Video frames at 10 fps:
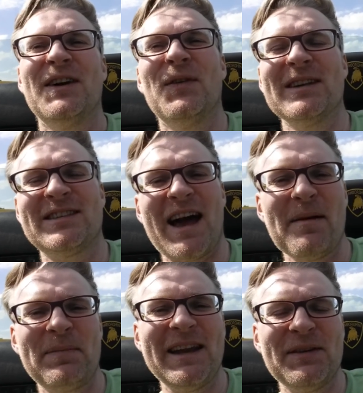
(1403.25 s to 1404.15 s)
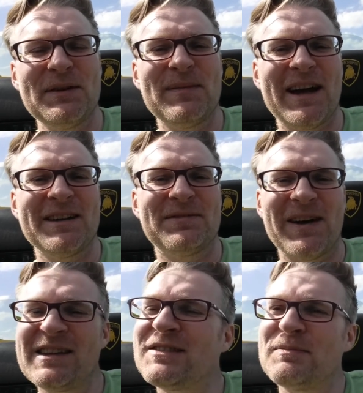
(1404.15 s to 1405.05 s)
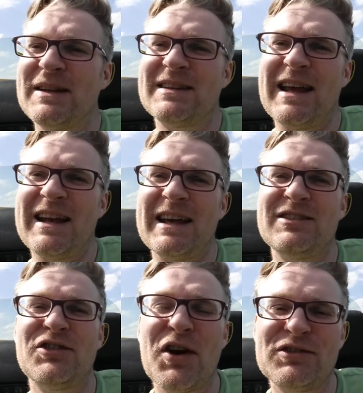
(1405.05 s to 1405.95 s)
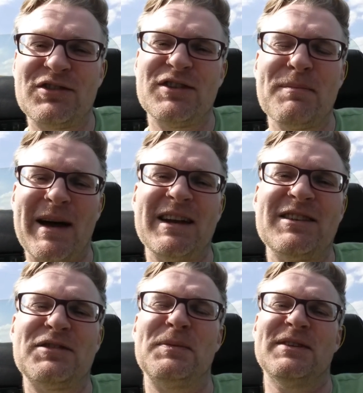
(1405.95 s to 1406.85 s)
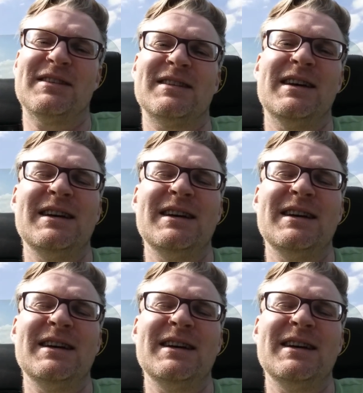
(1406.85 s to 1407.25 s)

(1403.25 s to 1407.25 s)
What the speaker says: what's happening with my investment, and I judge the management.